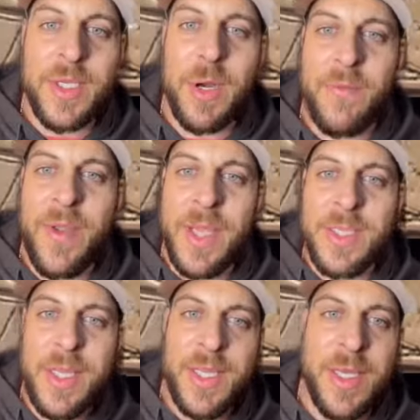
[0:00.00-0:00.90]

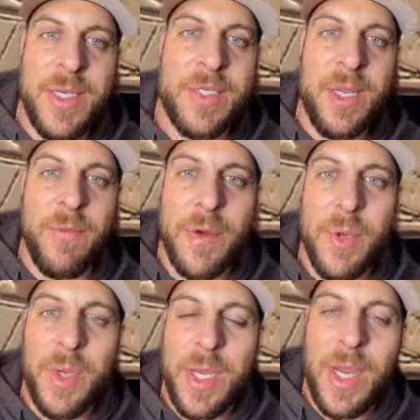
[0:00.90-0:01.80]
artifacts, they discover
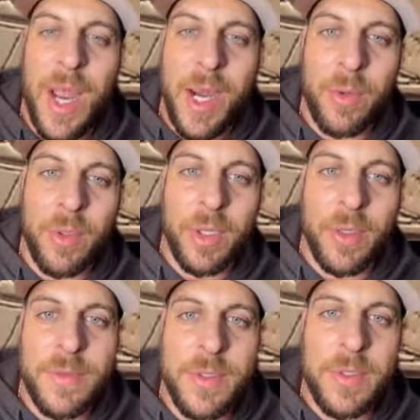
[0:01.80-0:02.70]
unique
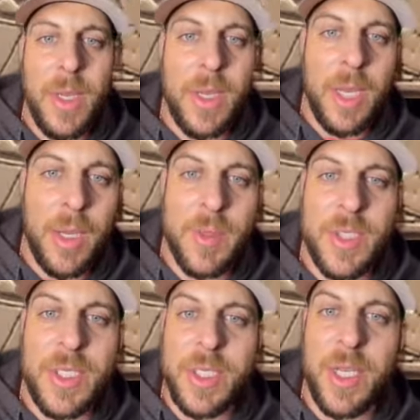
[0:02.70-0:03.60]
hieroglyphs,
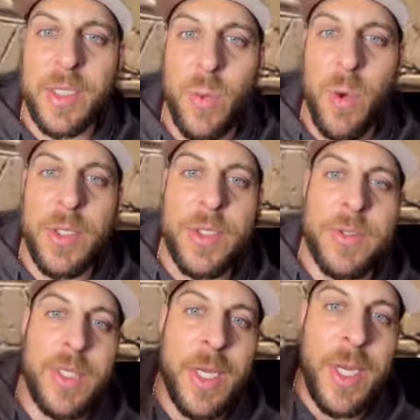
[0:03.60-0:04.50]
images like the ones you
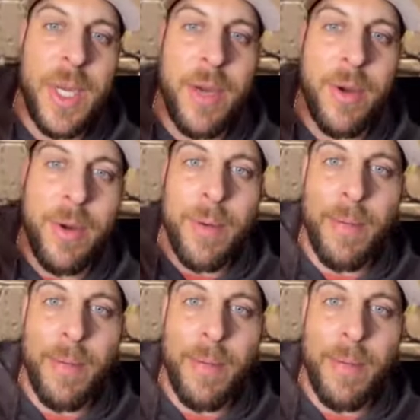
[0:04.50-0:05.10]
see here,